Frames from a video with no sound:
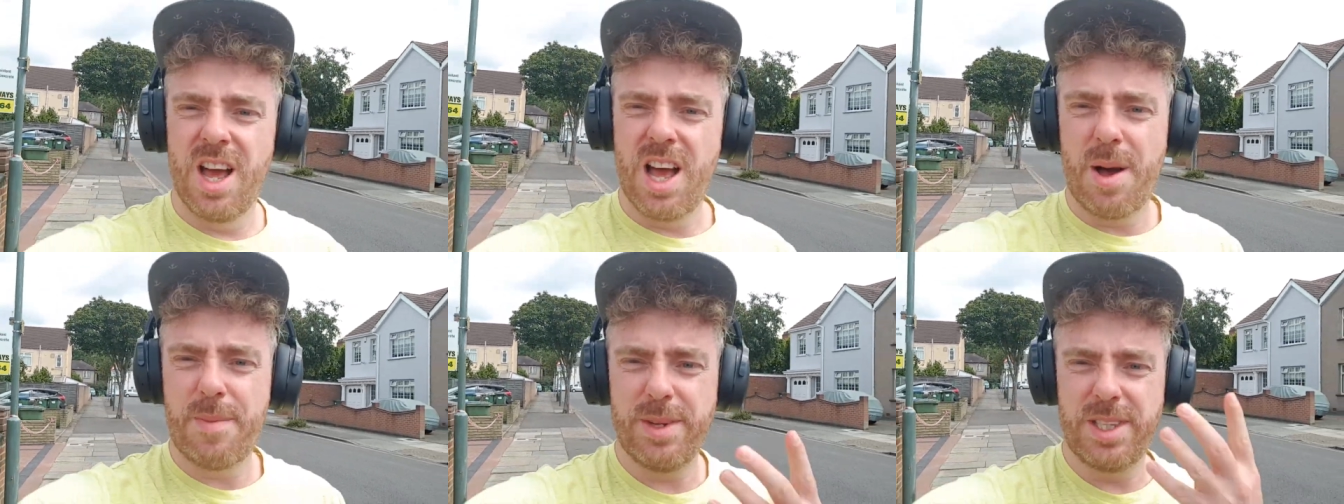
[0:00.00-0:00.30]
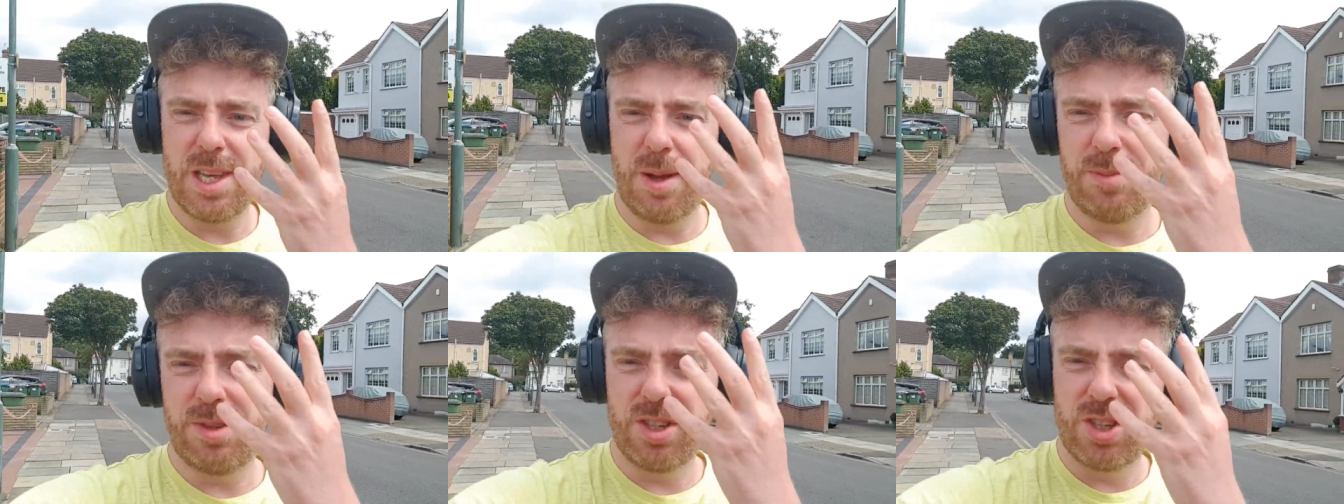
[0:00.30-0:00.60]
I'm
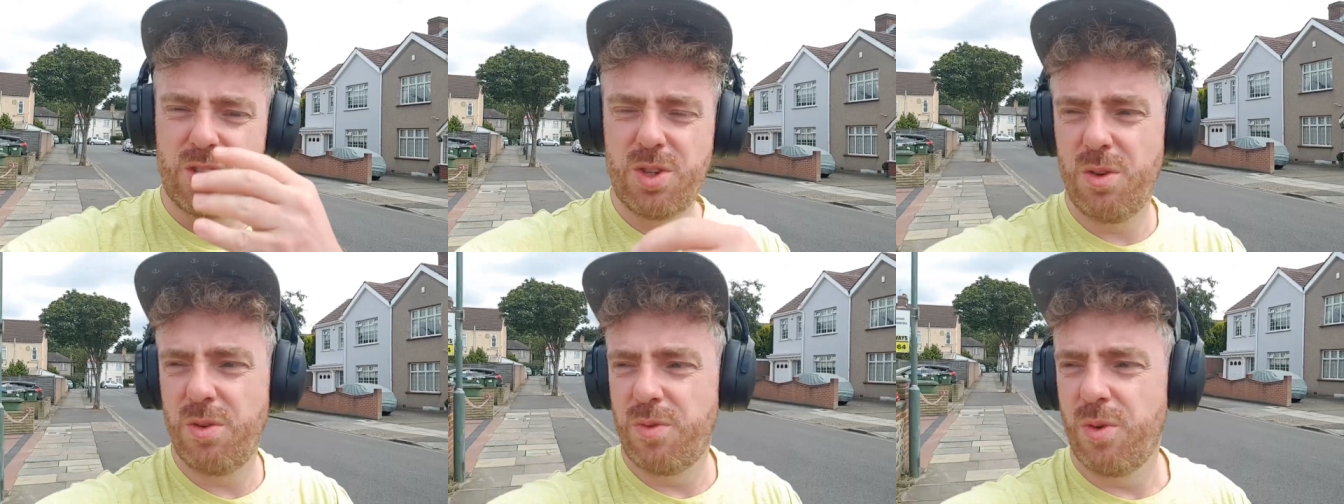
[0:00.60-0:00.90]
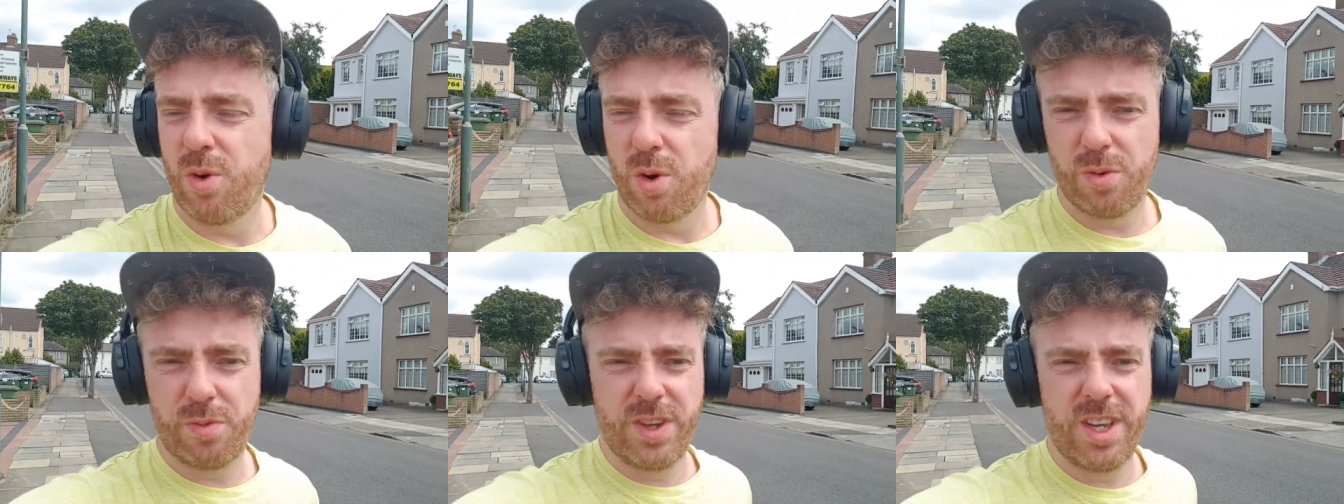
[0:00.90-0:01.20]
attempting to do
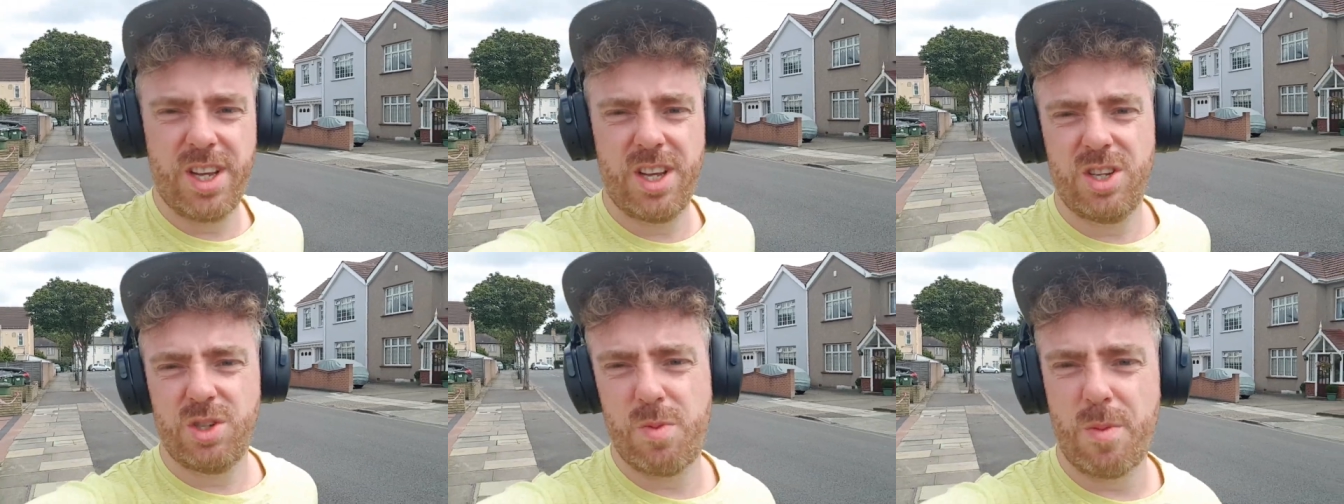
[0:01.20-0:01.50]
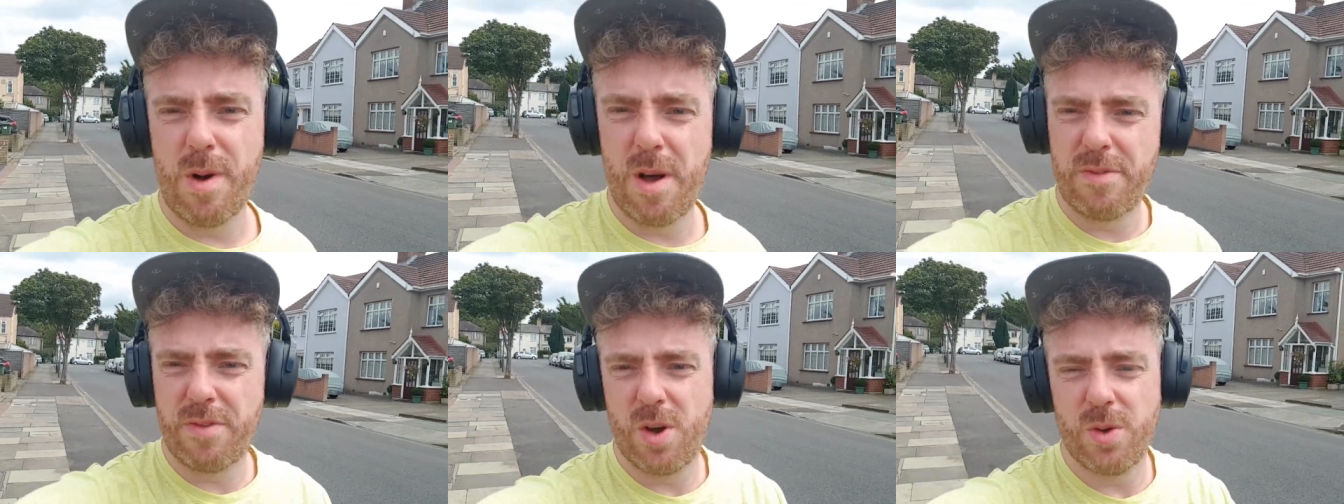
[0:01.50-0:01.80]
4 things with
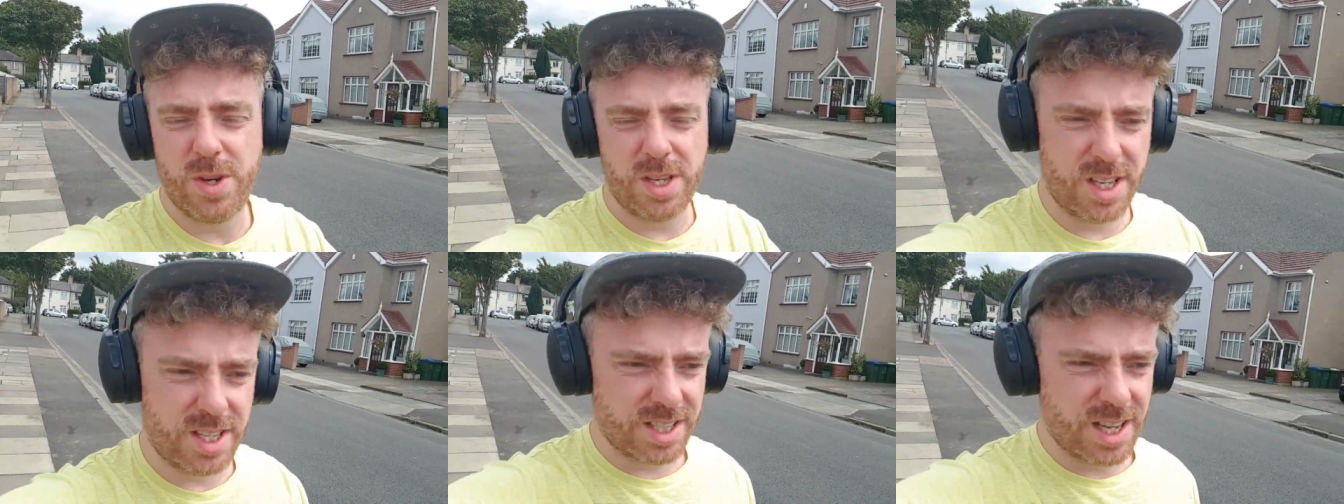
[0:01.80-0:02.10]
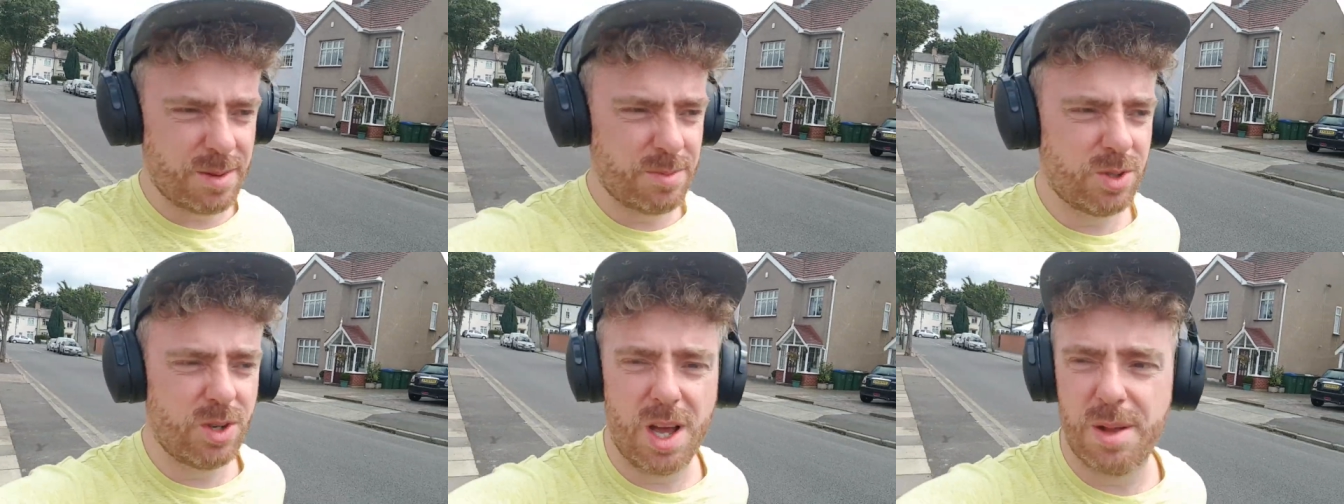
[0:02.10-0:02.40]
my phone at the
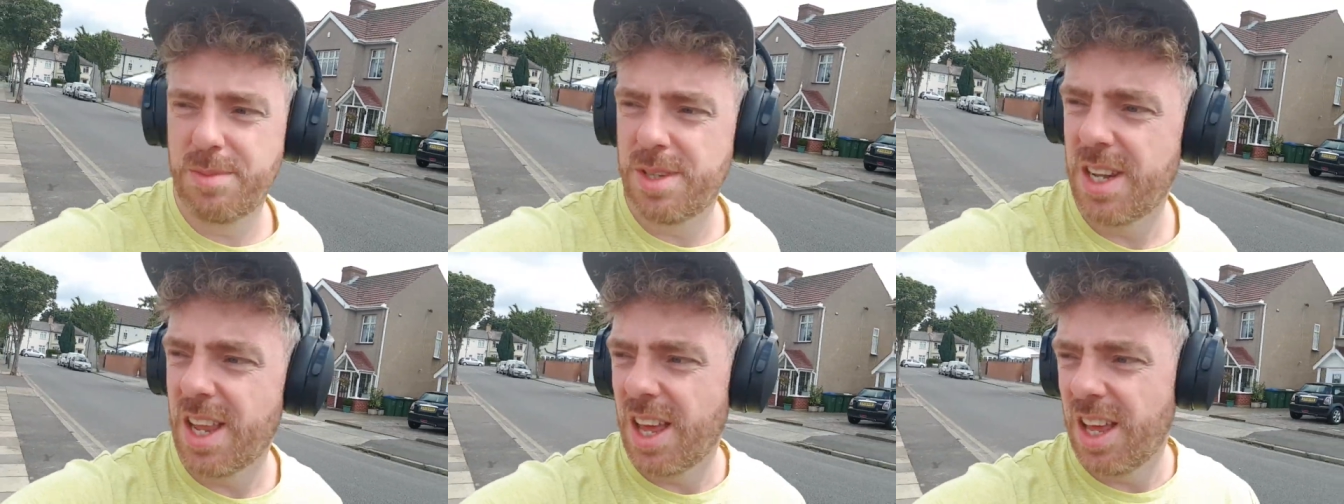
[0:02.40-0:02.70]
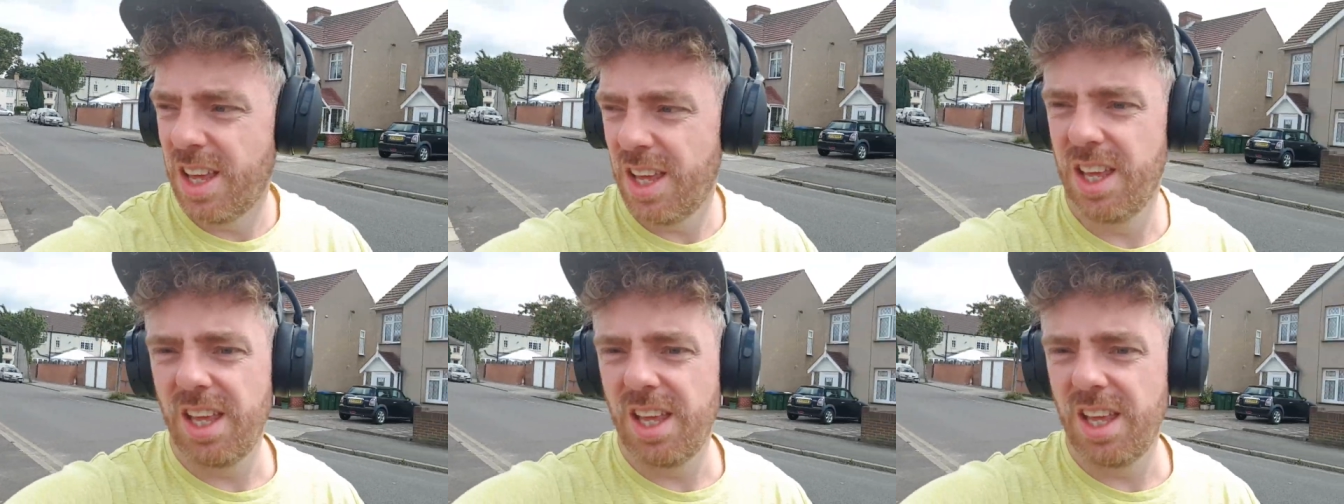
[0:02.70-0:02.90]
same time today.